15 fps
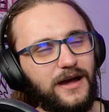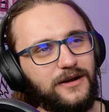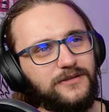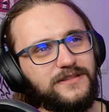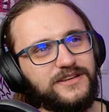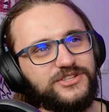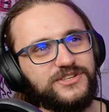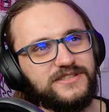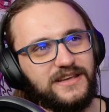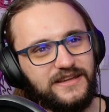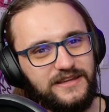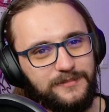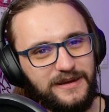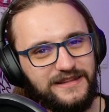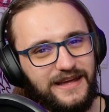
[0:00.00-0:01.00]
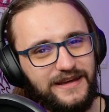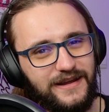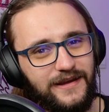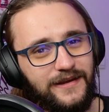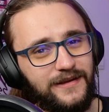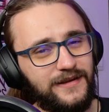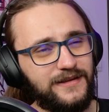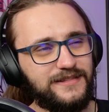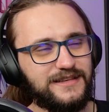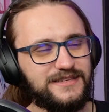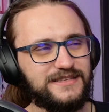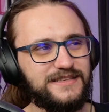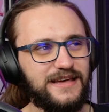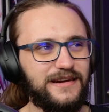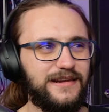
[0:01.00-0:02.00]
I don't think she's a Himedere
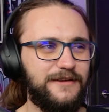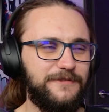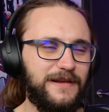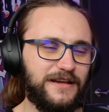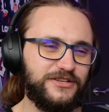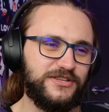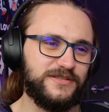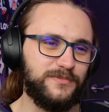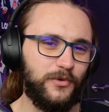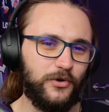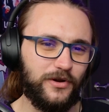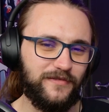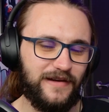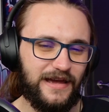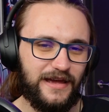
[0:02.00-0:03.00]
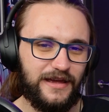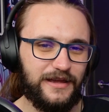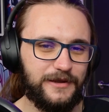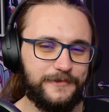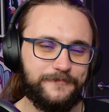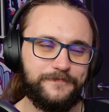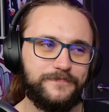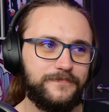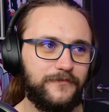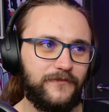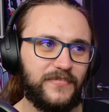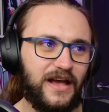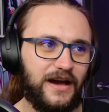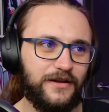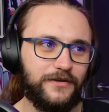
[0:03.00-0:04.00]
necessarily. I feel like she's more of a,
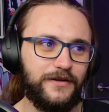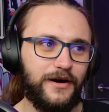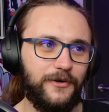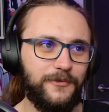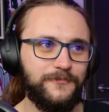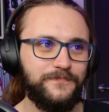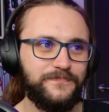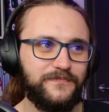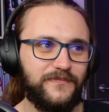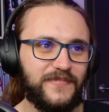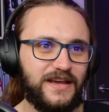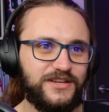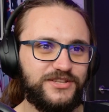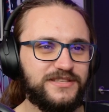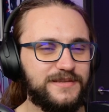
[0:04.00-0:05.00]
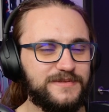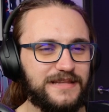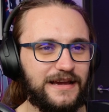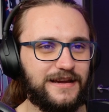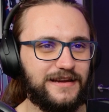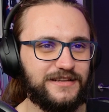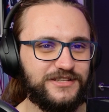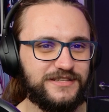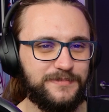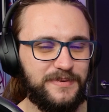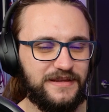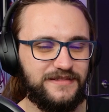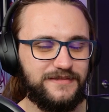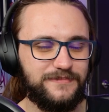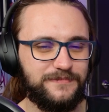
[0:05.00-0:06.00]
I don't know, she seems like she's a
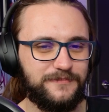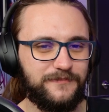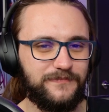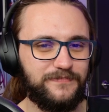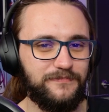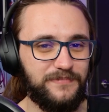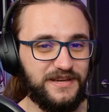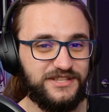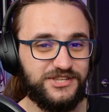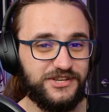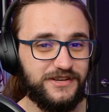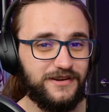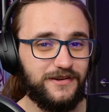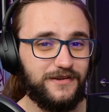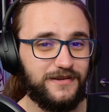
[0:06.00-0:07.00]
bit bitchy.